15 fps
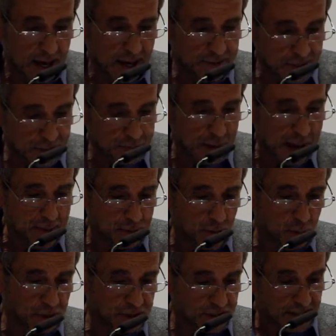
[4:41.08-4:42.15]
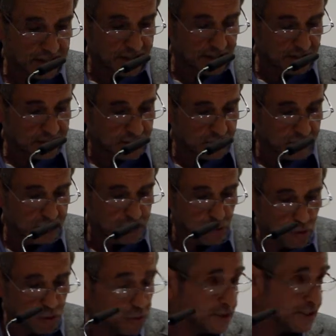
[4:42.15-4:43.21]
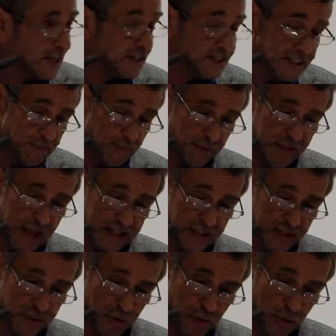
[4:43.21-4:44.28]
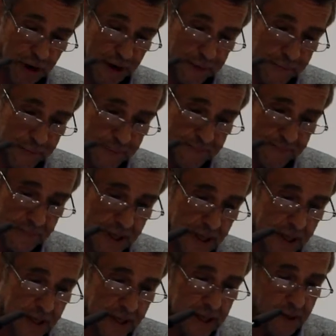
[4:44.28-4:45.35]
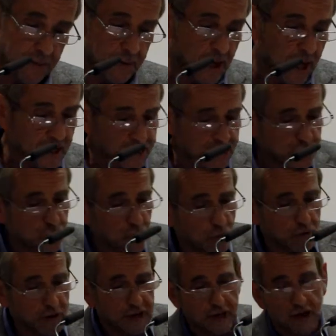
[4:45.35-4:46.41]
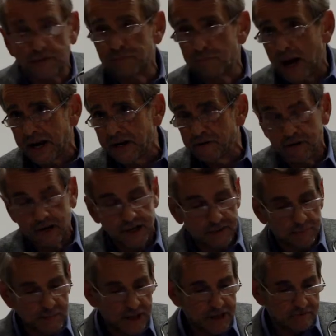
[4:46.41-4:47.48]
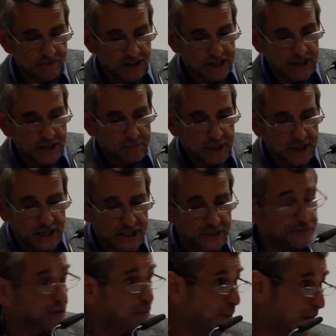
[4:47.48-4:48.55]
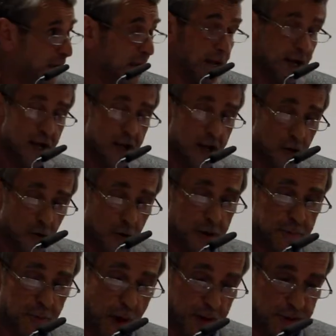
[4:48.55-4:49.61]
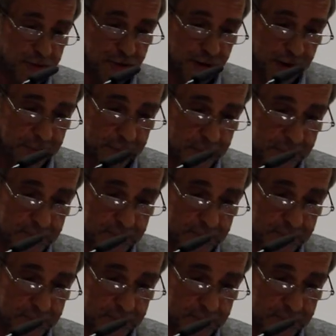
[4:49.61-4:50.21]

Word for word: And this paper will tell, this talk will tell some of that story. Now, our story of mind reading begins for me with poetry.